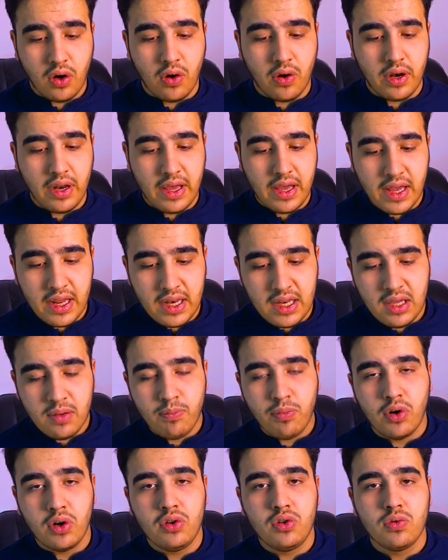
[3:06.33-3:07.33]
on
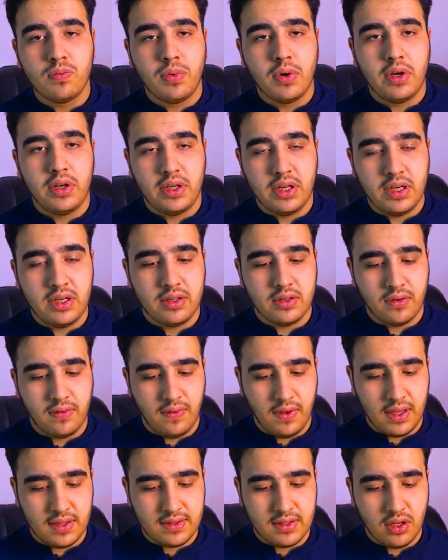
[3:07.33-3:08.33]
any point-to-point
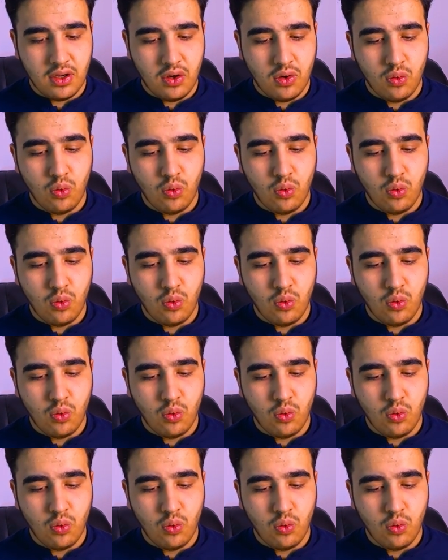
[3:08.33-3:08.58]
interface.